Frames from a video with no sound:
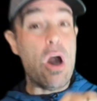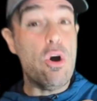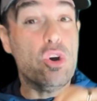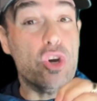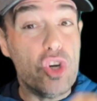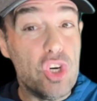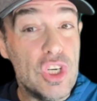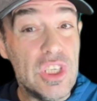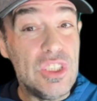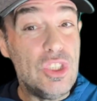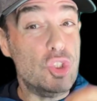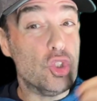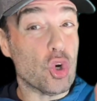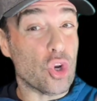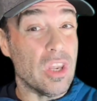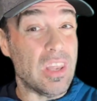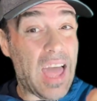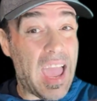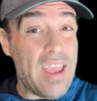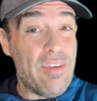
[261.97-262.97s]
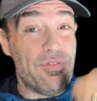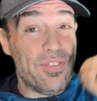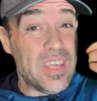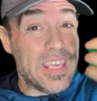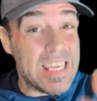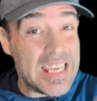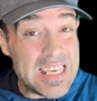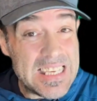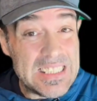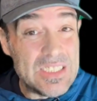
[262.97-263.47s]
How good your life
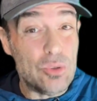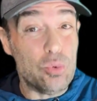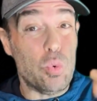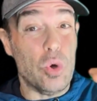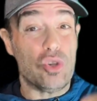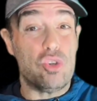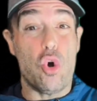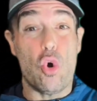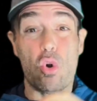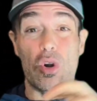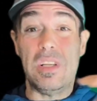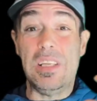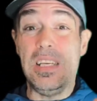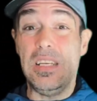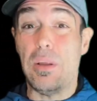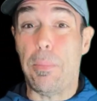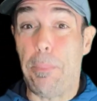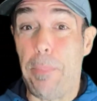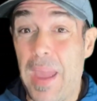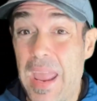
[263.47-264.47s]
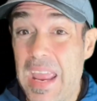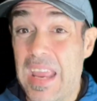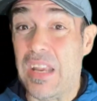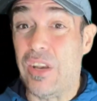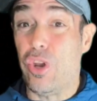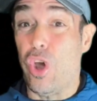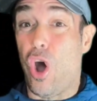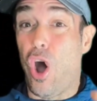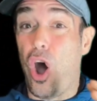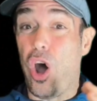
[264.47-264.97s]
is will totally
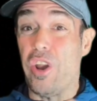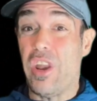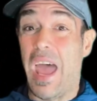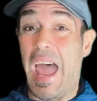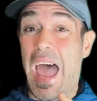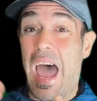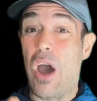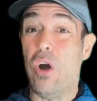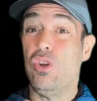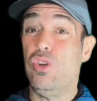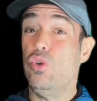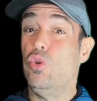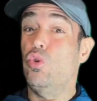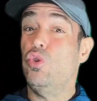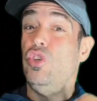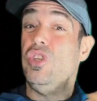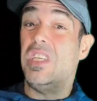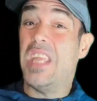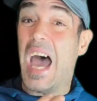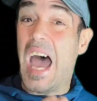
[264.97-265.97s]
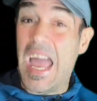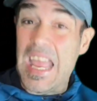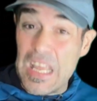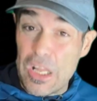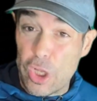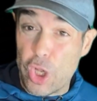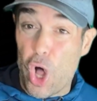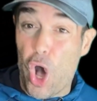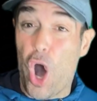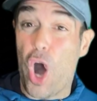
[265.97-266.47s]
depend on how you
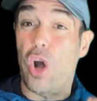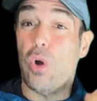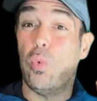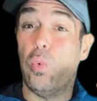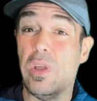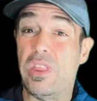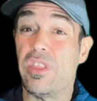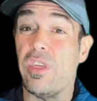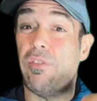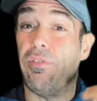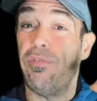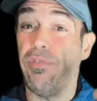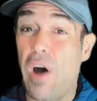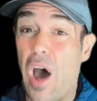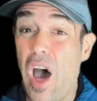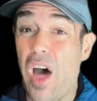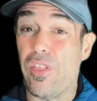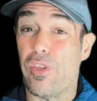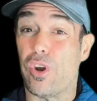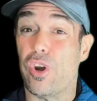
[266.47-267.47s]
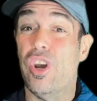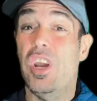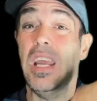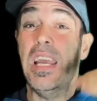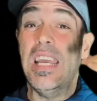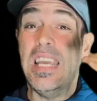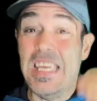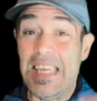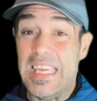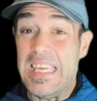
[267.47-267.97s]
dialogue with the Father
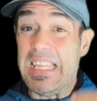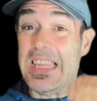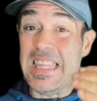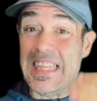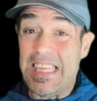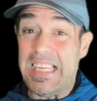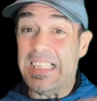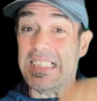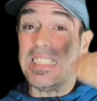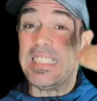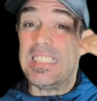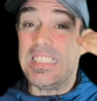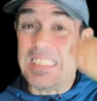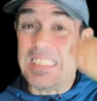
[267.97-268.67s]
in this